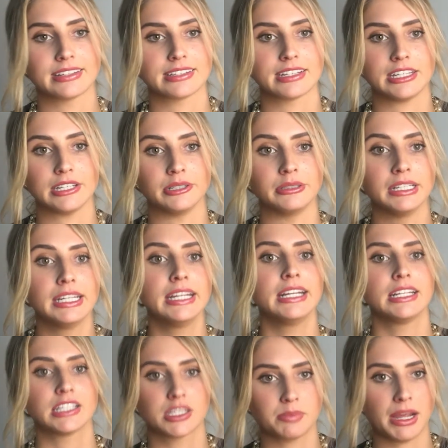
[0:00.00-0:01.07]
execute,
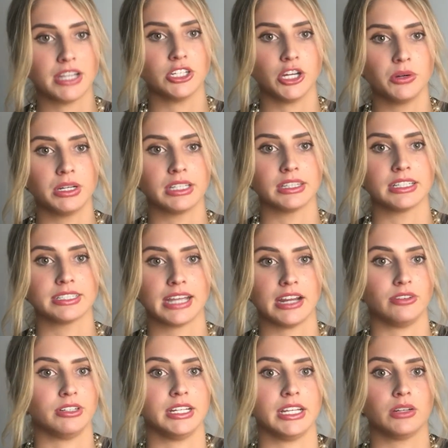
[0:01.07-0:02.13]
despite knowing that
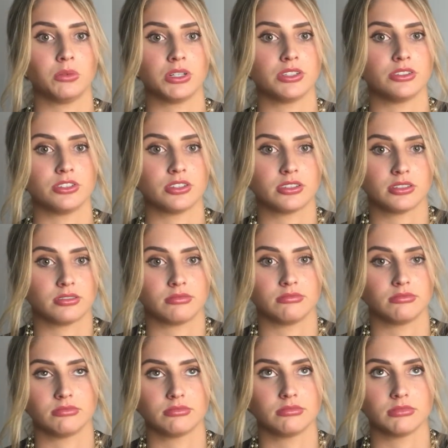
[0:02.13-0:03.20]
Tyreek was just
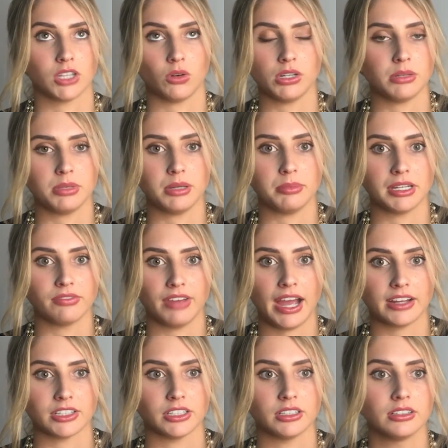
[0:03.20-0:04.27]
going to be a big
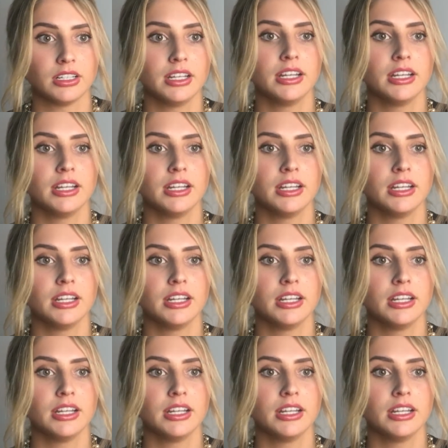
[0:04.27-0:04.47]
factor.